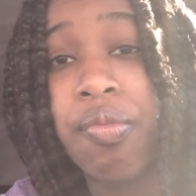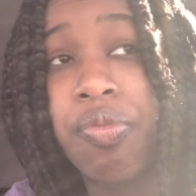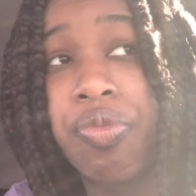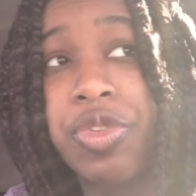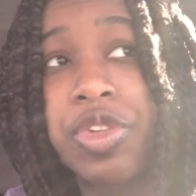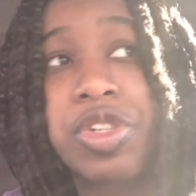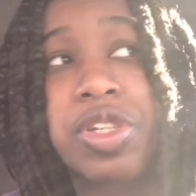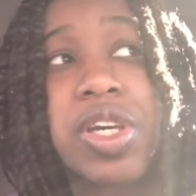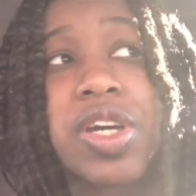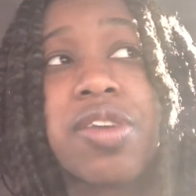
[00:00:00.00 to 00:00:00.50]

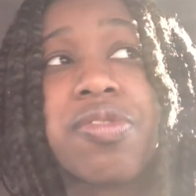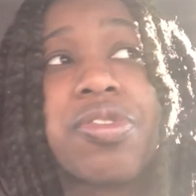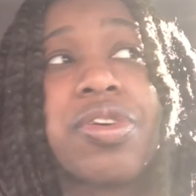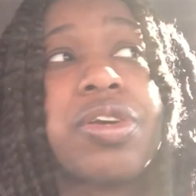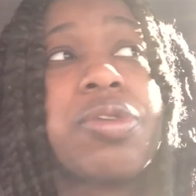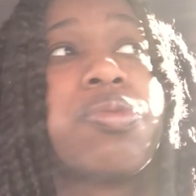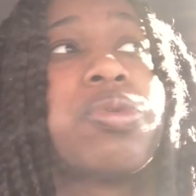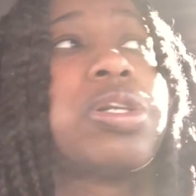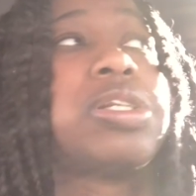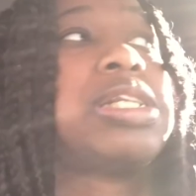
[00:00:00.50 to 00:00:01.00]
Slavery
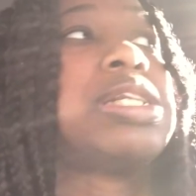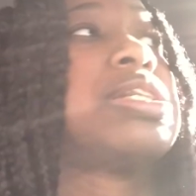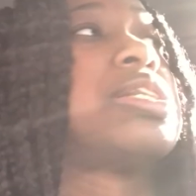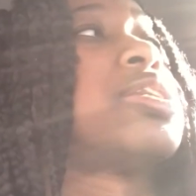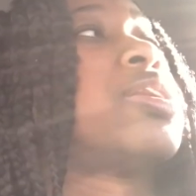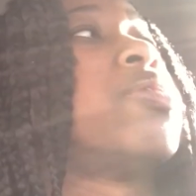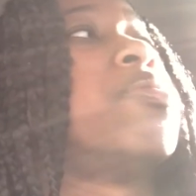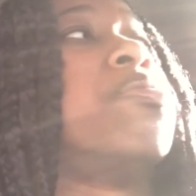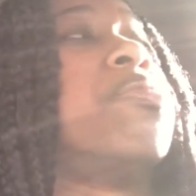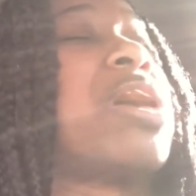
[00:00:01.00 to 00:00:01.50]
wasn't
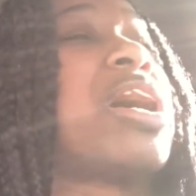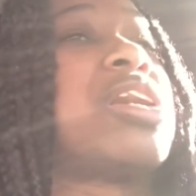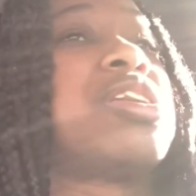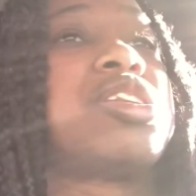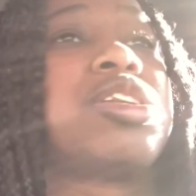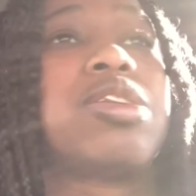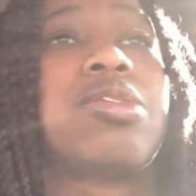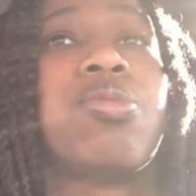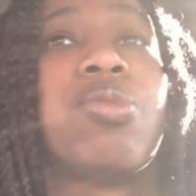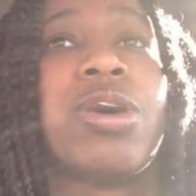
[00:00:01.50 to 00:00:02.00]
some
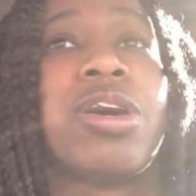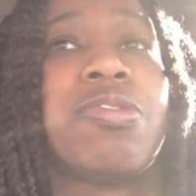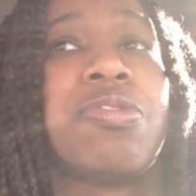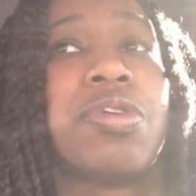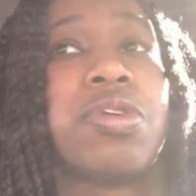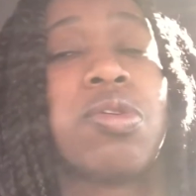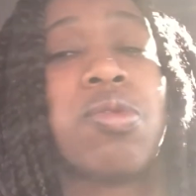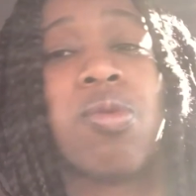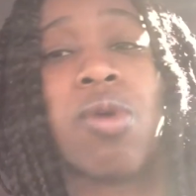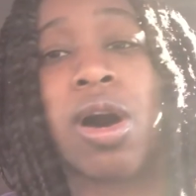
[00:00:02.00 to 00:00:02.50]
magic wave
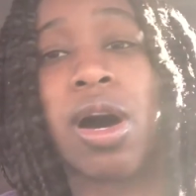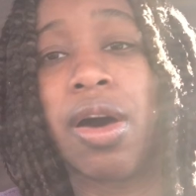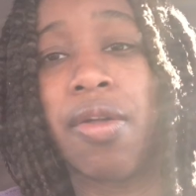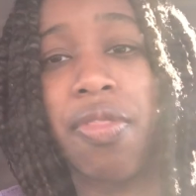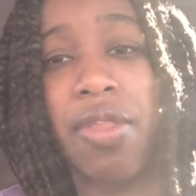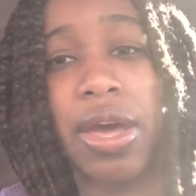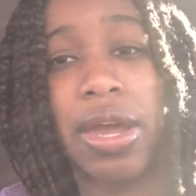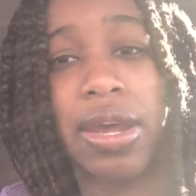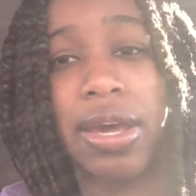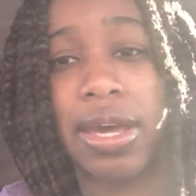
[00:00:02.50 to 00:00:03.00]
of the wand
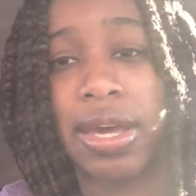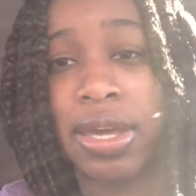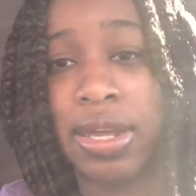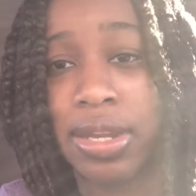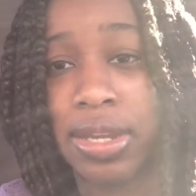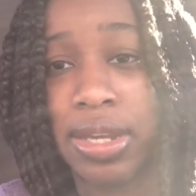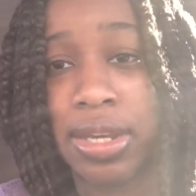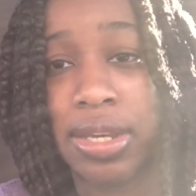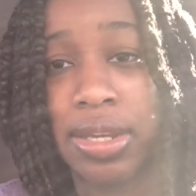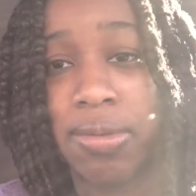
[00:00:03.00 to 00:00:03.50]
that
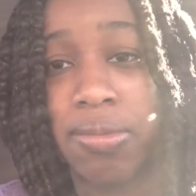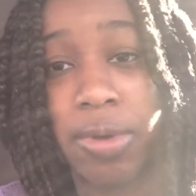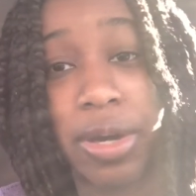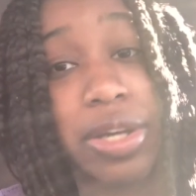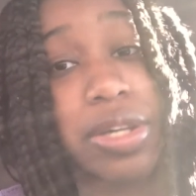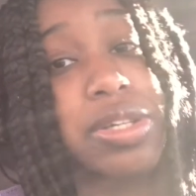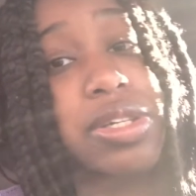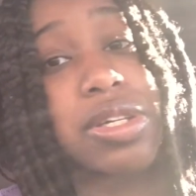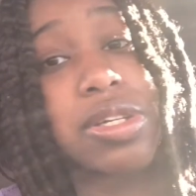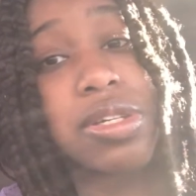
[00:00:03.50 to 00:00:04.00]
ended
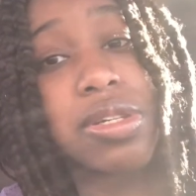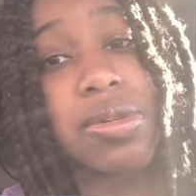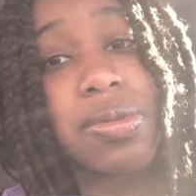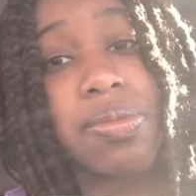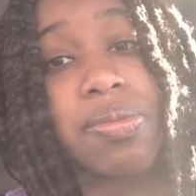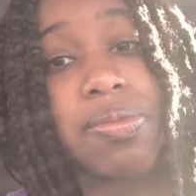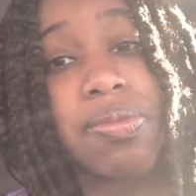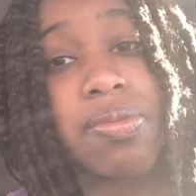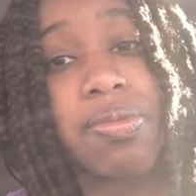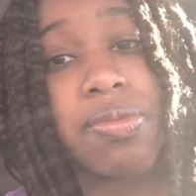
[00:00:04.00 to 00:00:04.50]

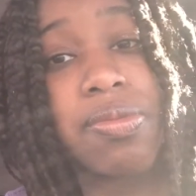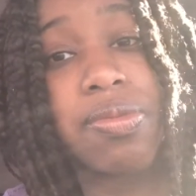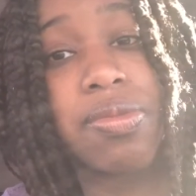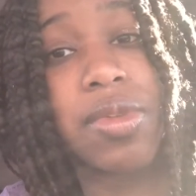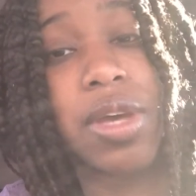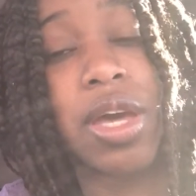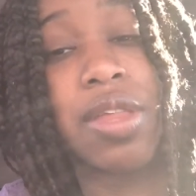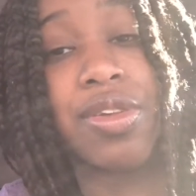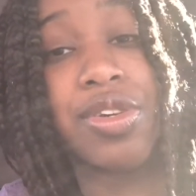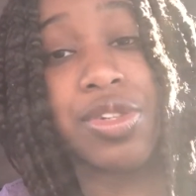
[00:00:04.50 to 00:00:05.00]
racism.
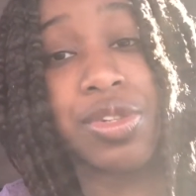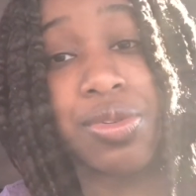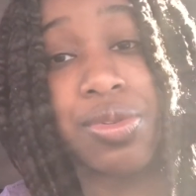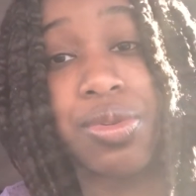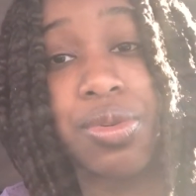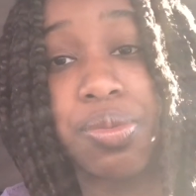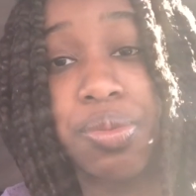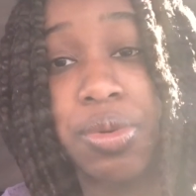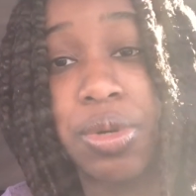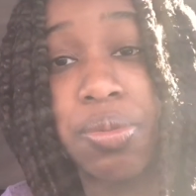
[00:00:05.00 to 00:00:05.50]
And the
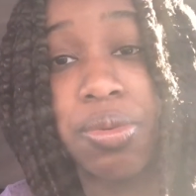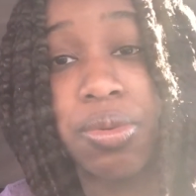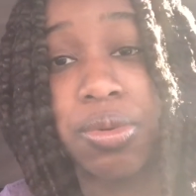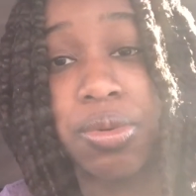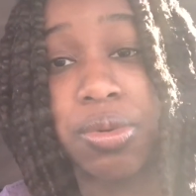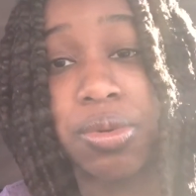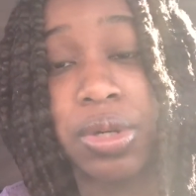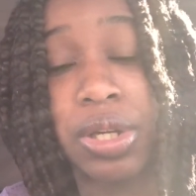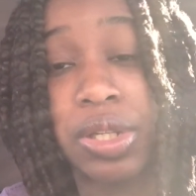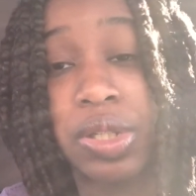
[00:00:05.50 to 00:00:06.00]
sooner
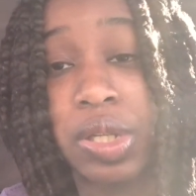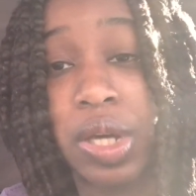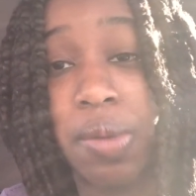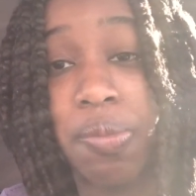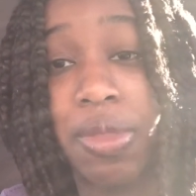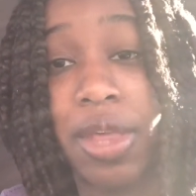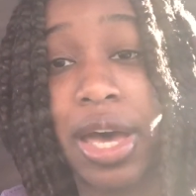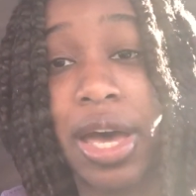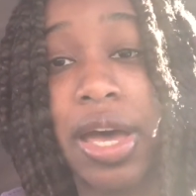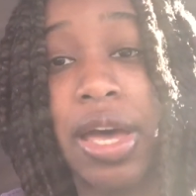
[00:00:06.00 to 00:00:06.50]
people accept
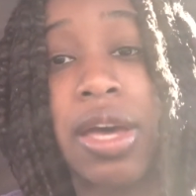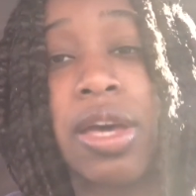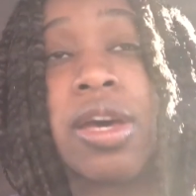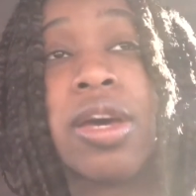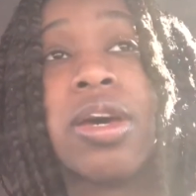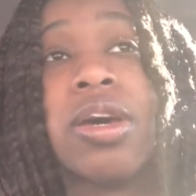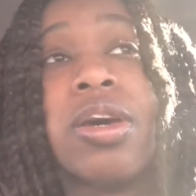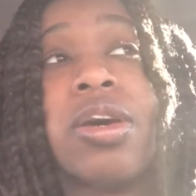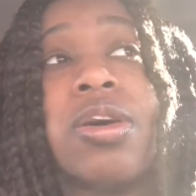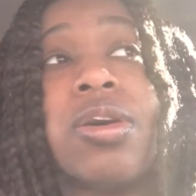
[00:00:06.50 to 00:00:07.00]
that,
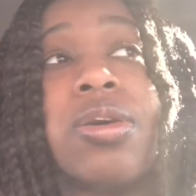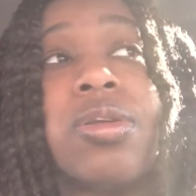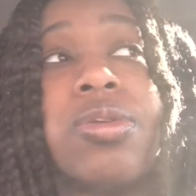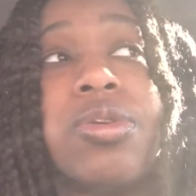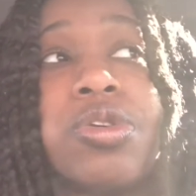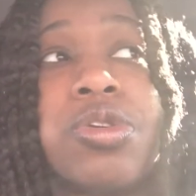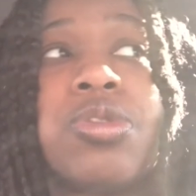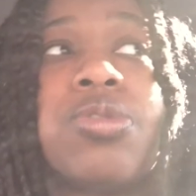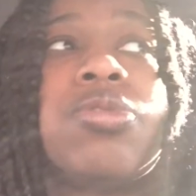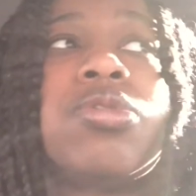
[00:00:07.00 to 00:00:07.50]
the
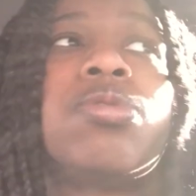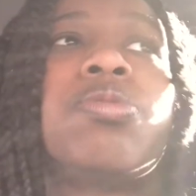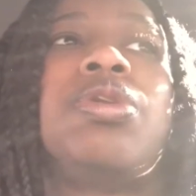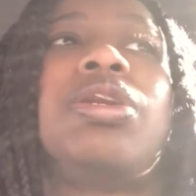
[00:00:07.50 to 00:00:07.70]
sooner we